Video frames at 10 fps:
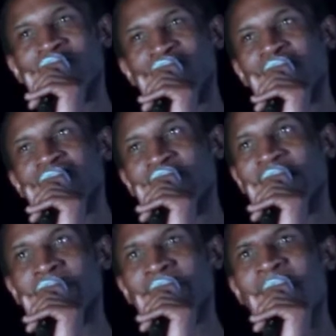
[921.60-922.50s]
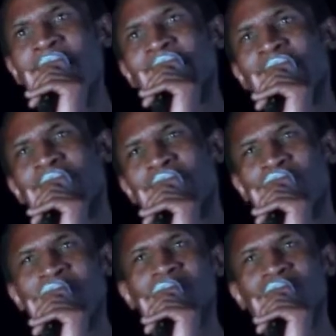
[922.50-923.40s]
the change in him, and they were
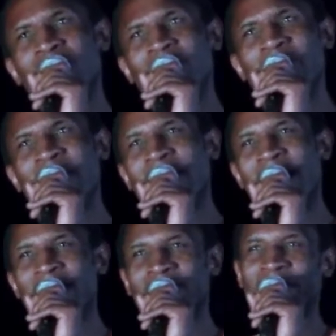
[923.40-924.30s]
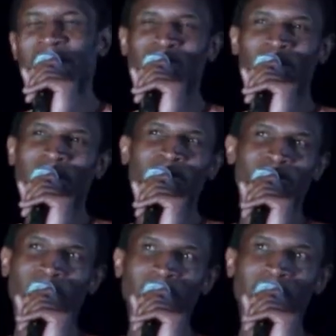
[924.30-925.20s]
thrilled to see their young son talking to
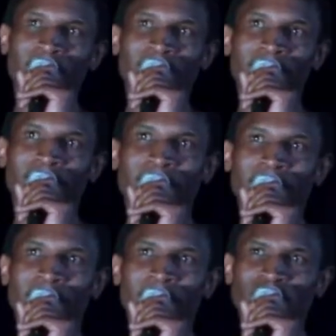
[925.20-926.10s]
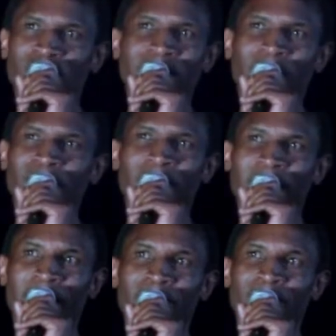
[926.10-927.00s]
visitors and chatting with the
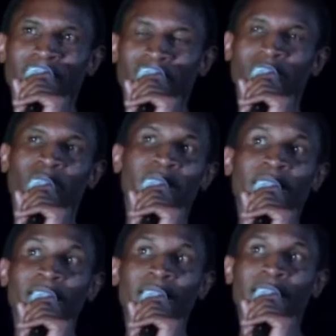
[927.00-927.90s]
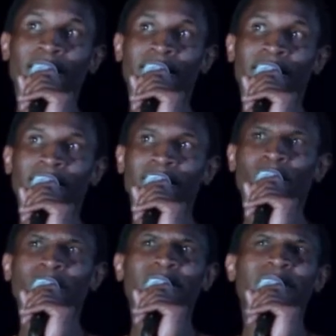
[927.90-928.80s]
neighbors' children. They
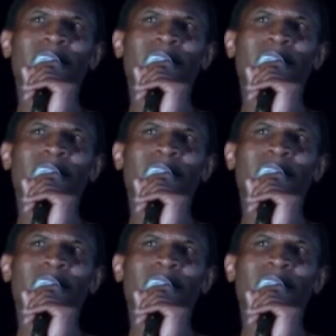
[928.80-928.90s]
wondered